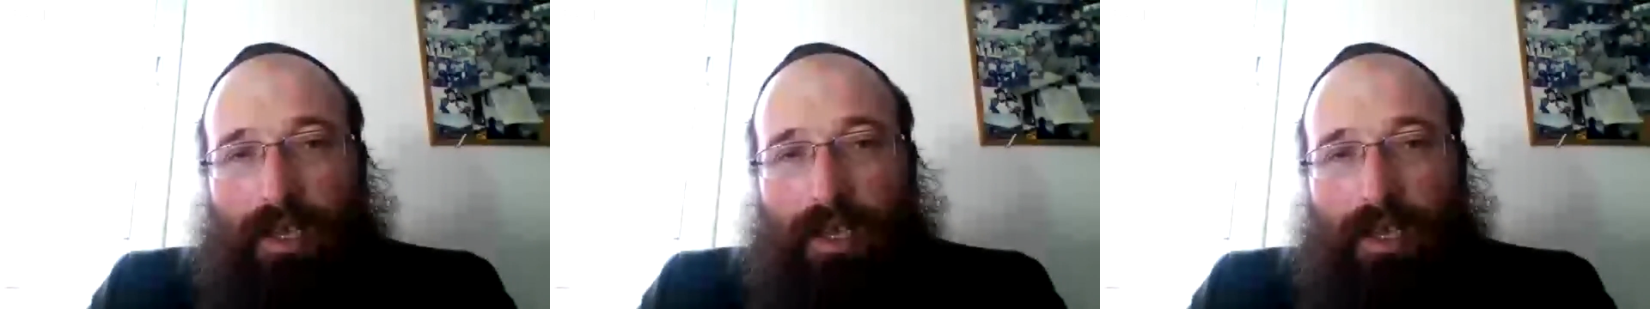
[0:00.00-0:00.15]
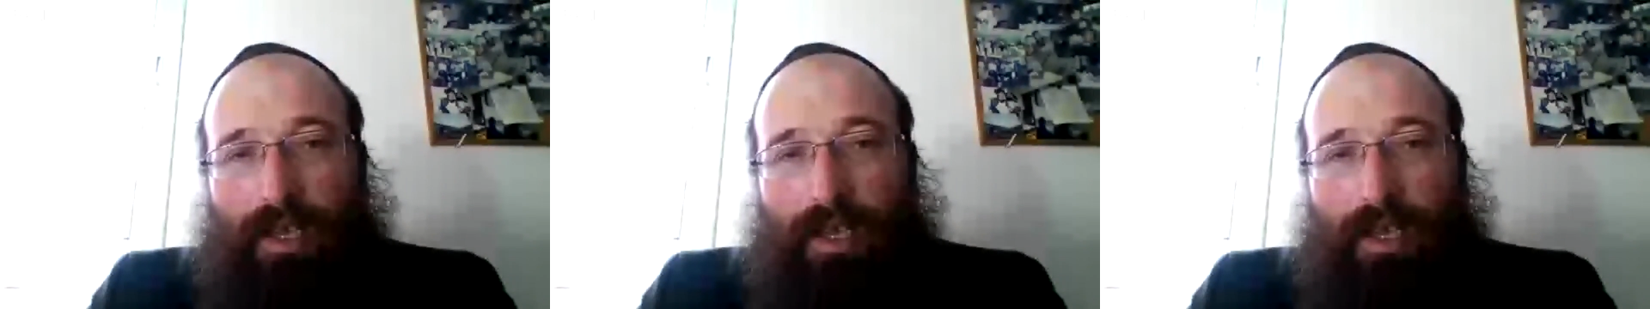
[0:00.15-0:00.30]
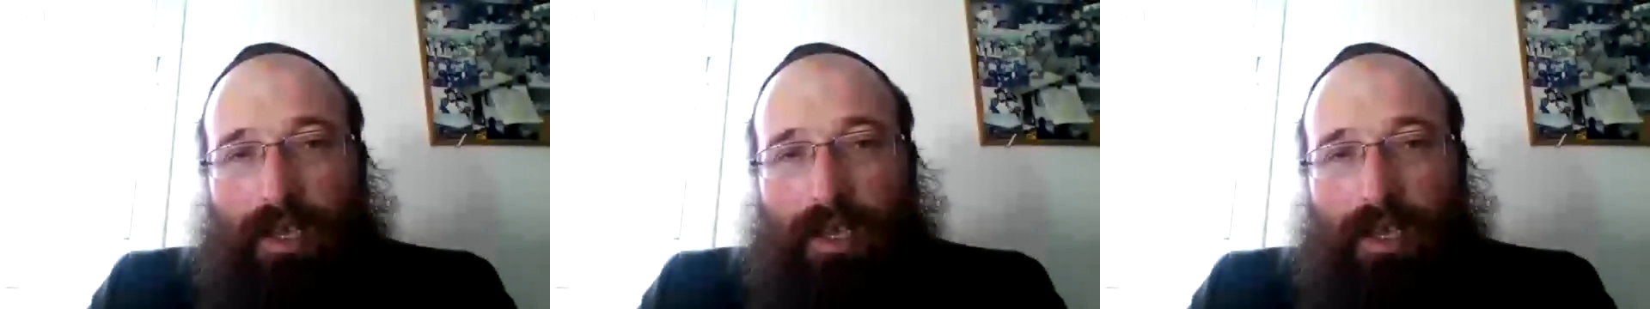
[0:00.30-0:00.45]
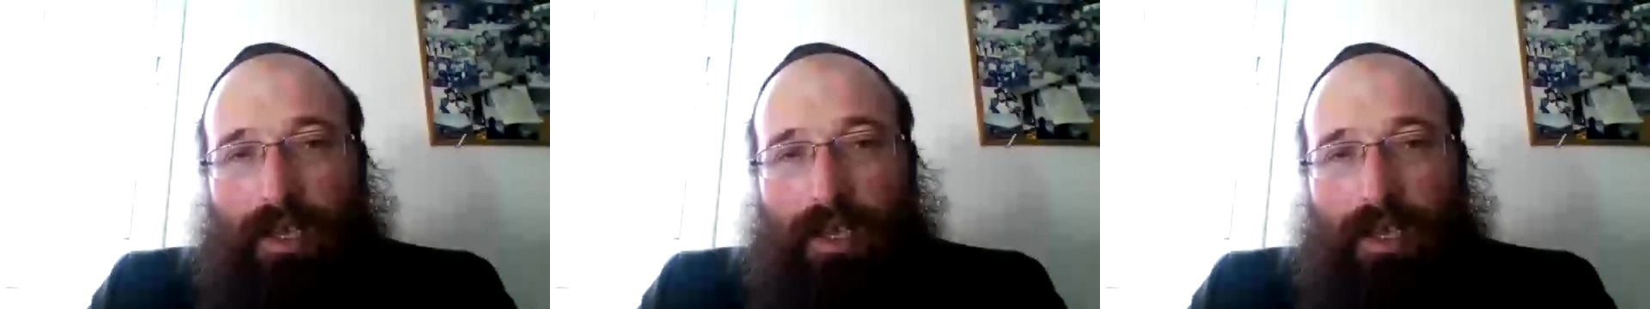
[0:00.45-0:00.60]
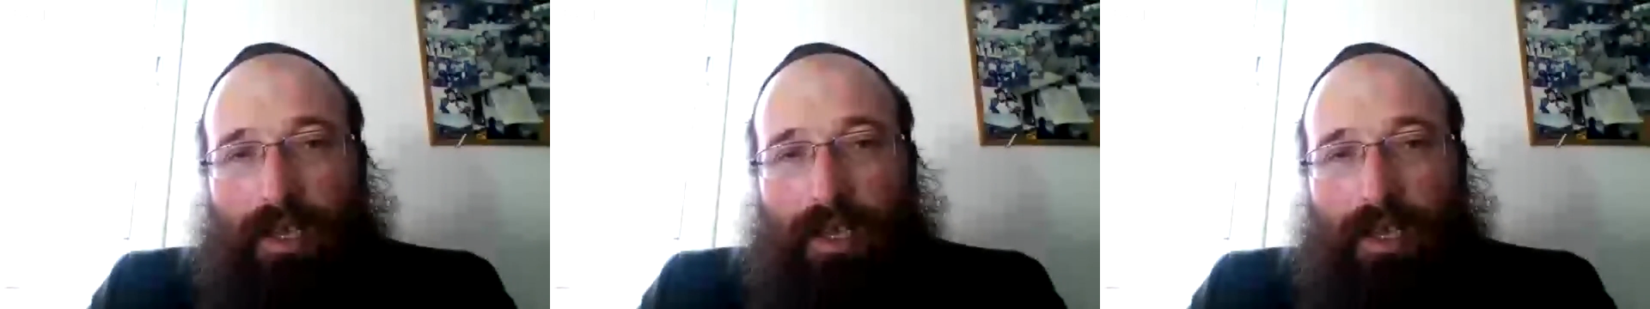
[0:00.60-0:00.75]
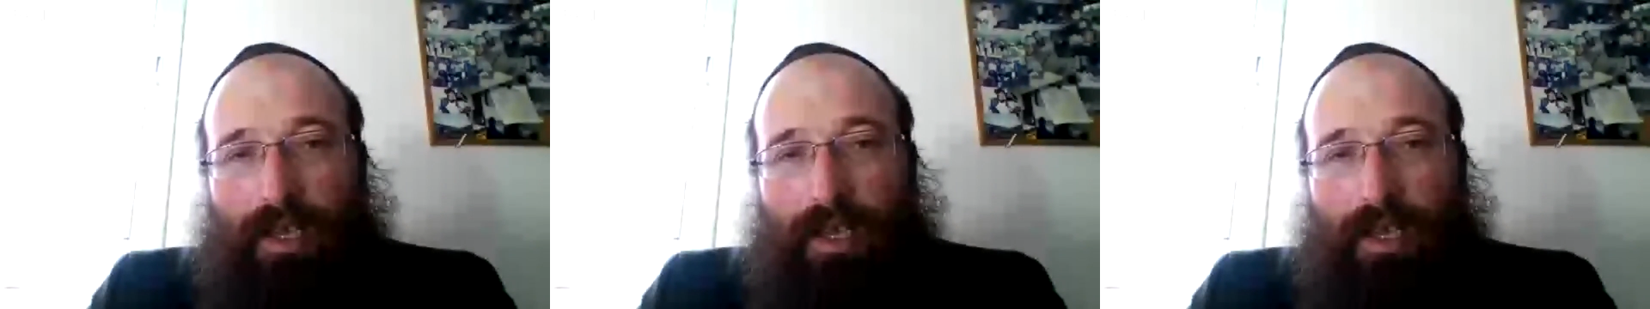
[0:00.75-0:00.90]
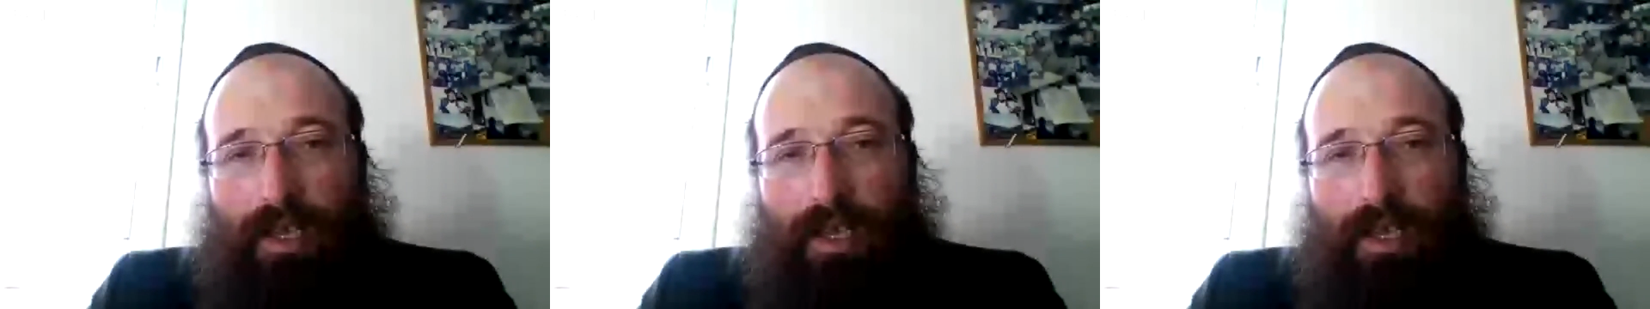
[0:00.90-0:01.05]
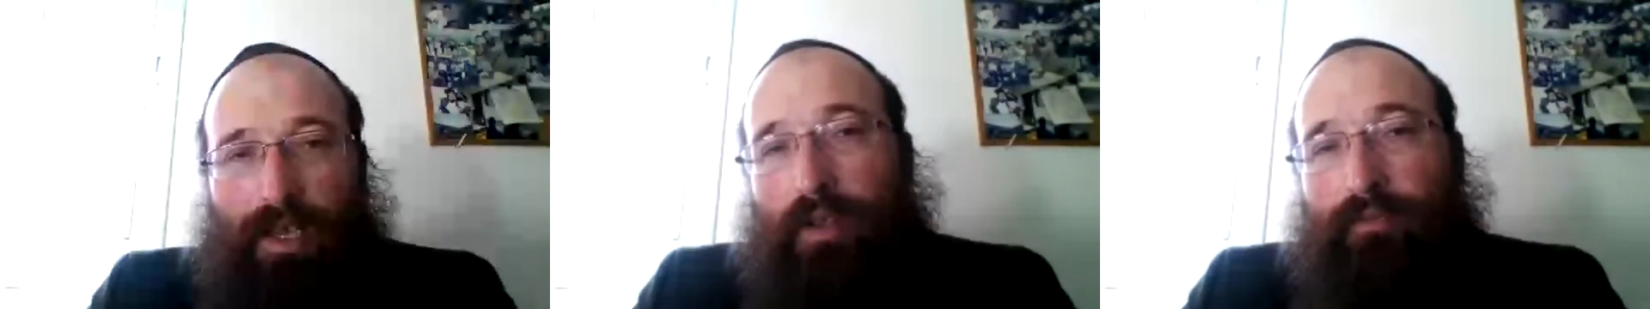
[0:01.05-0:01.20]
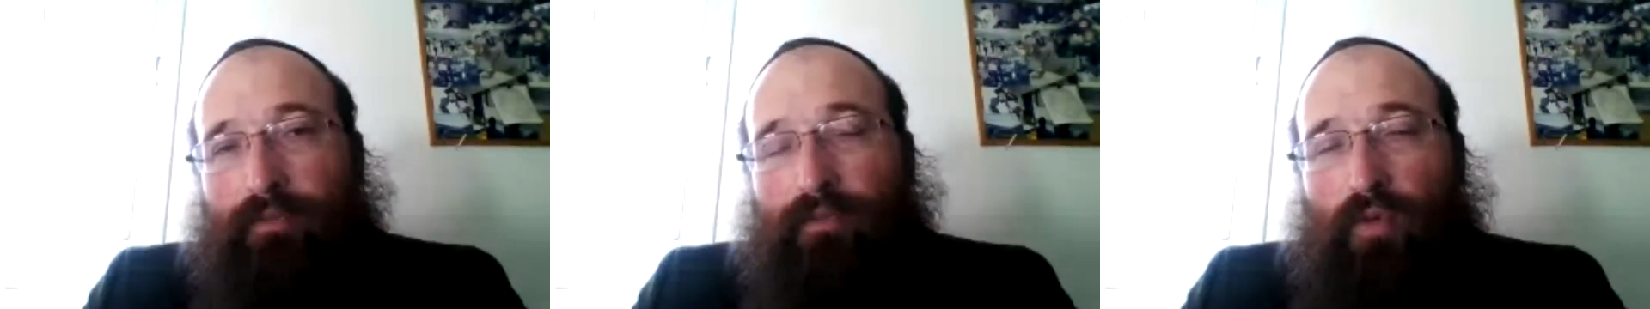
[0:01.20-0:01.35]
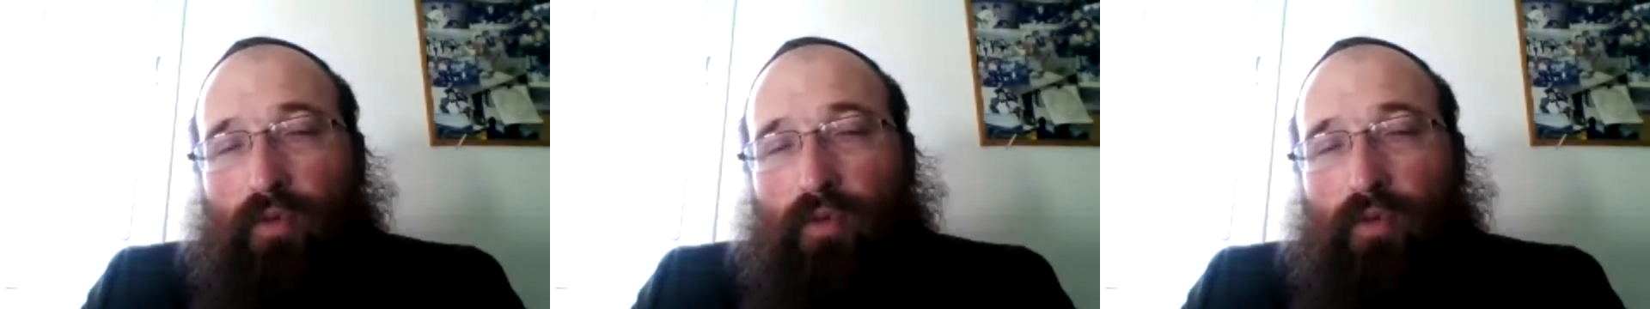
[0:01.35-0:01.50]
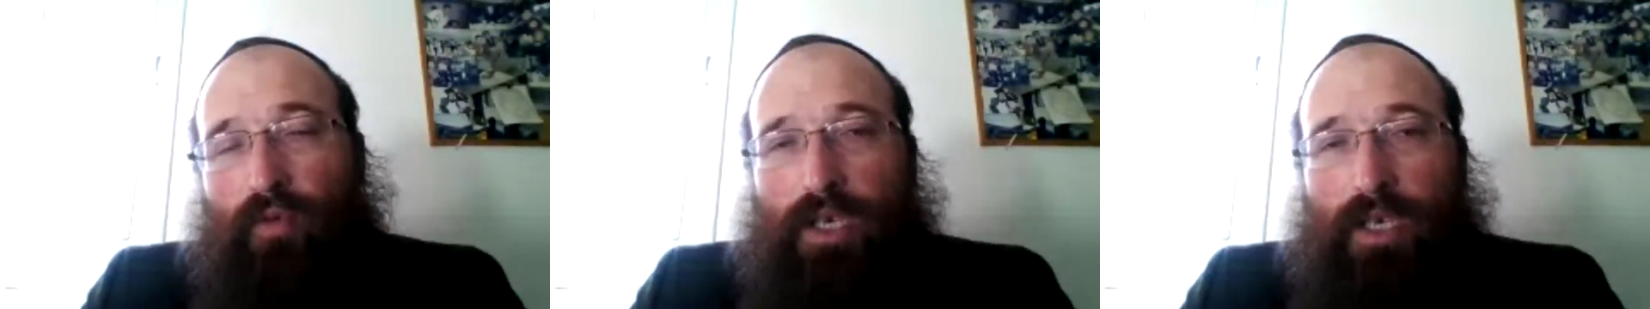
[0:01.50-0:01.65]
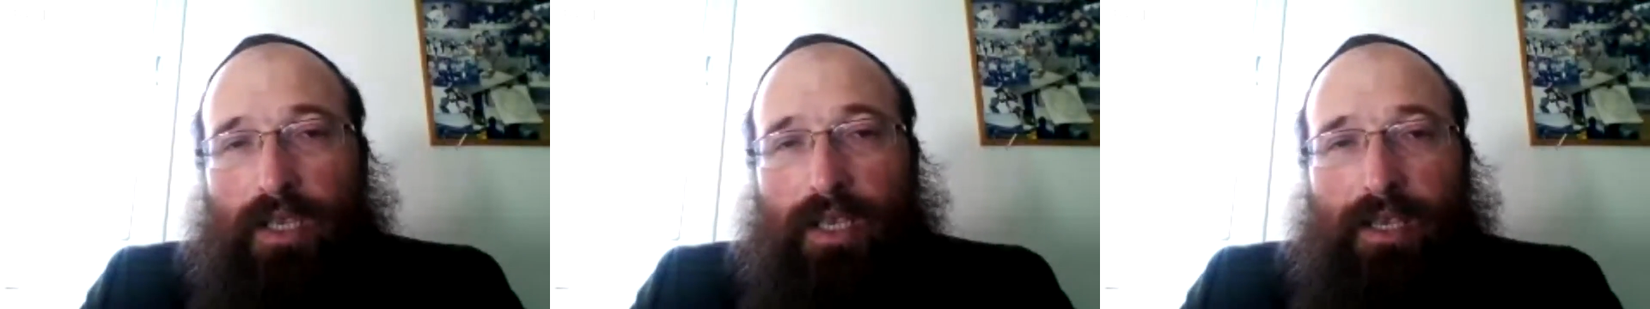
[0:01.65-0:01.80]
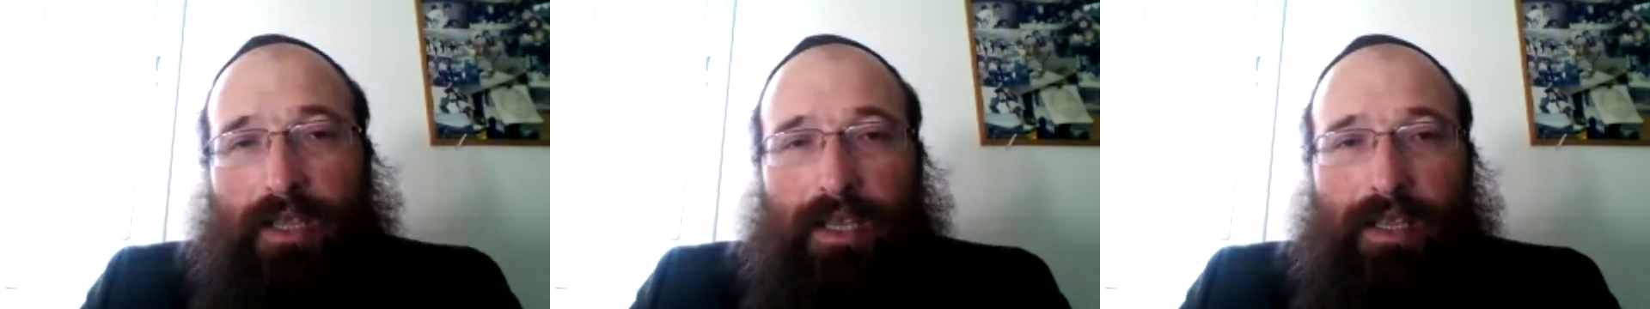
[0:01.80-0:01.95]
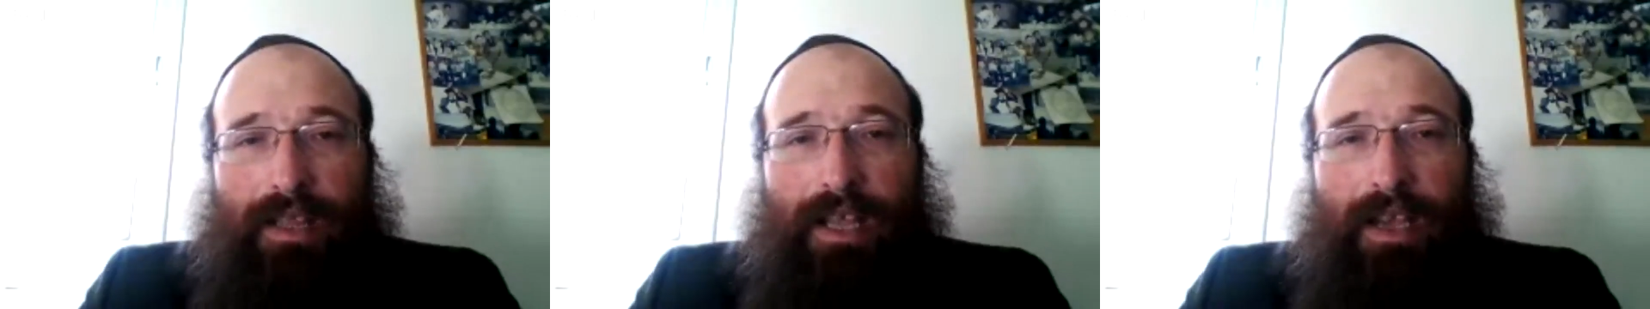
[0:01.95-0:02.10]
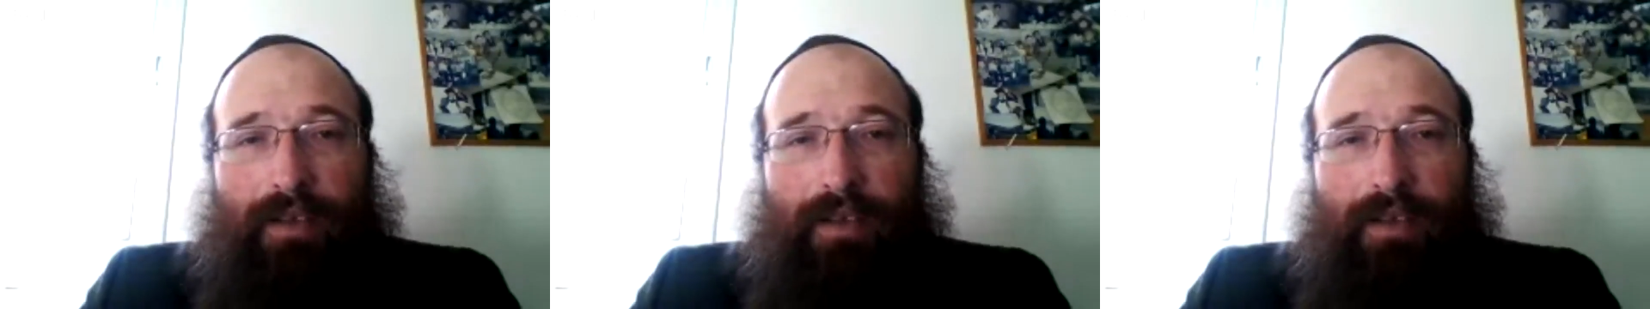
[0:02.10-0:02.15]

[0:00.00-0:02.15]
At the time of the Second Temple, unfortunately,